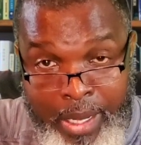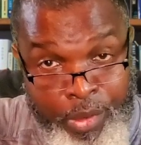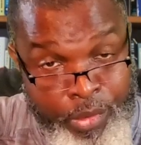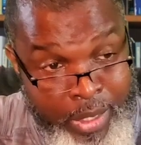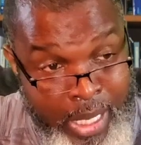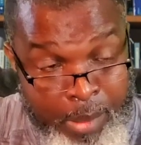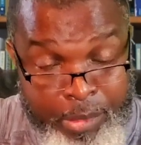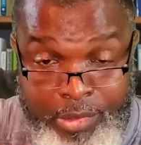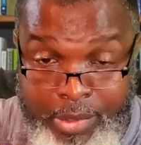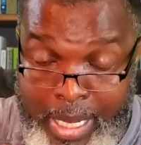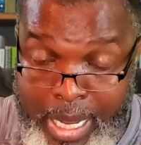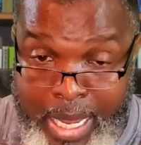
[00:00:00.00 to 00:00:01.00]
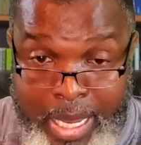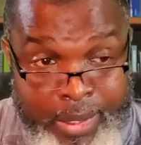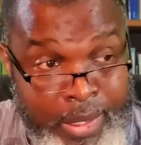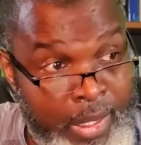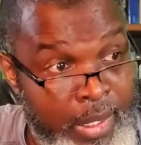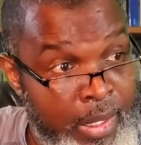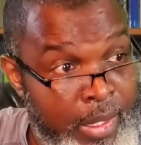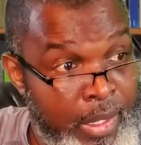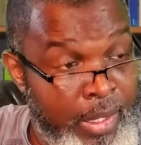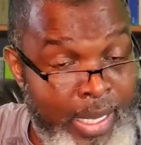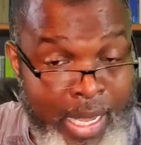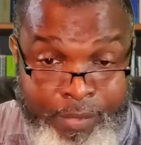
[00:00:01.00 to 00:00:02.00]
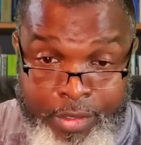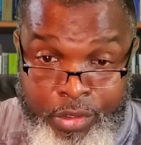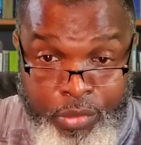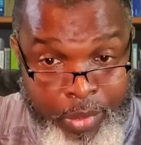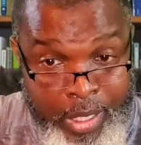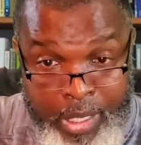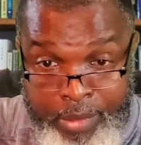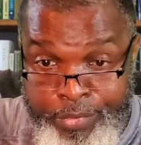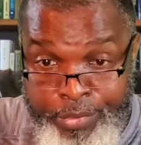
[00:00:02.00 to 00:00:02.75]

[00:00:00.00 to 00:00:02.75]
Go to Amos 9, 11 and 12.